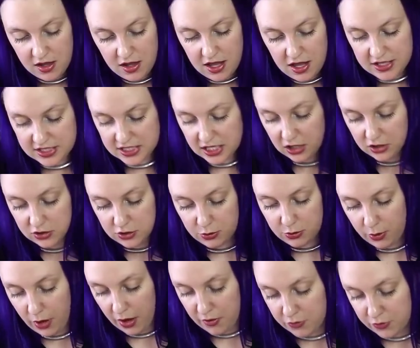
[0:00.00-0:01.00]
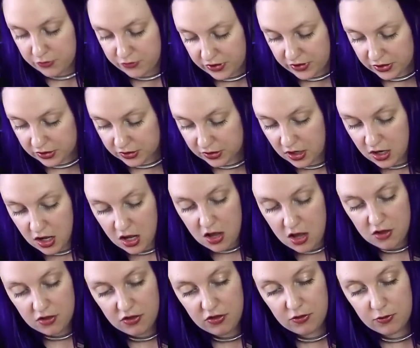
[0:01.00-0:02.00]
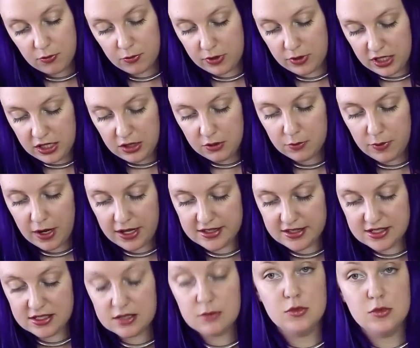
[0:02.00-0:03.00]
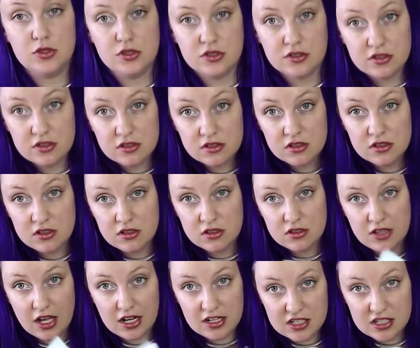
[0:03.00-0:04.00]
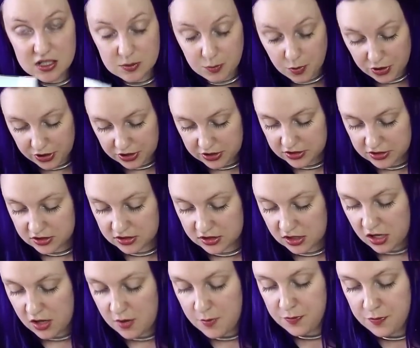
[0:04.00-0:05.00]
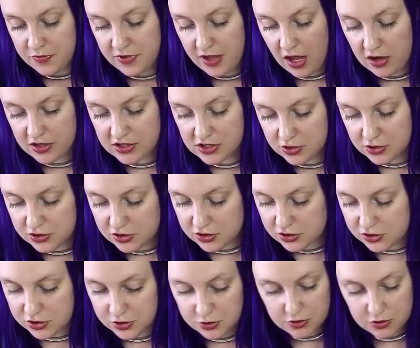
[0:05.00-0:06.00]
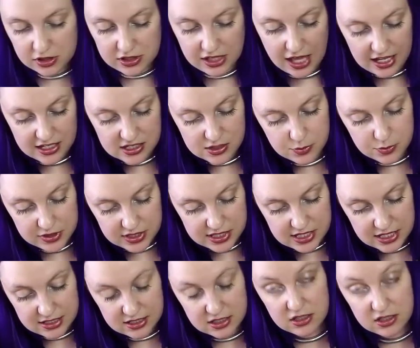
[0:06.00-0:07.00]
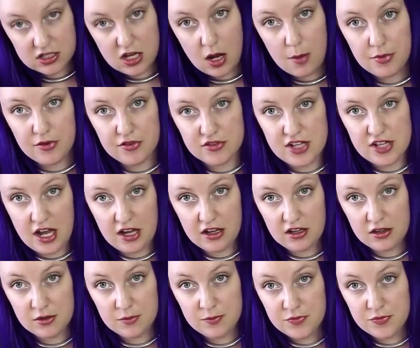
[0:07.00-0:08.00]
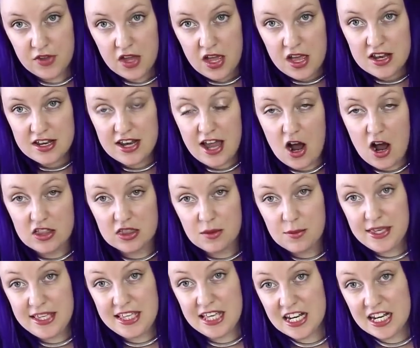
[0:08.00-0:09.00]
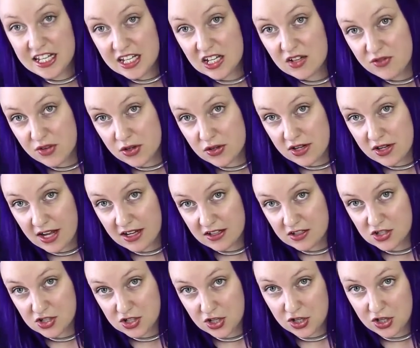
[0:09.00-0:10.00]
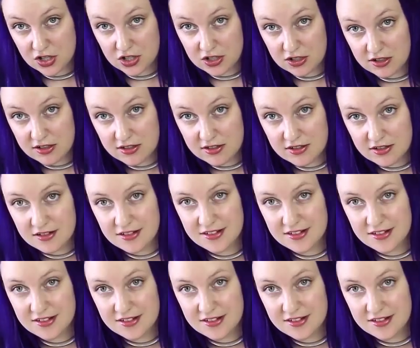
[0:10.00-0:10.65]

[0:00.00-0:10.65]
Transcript: until you have revealed three red symbols. That is spoils. Now, as soon as you do, the last one stays at the top of your deck. Now, at the beginning of your next turn,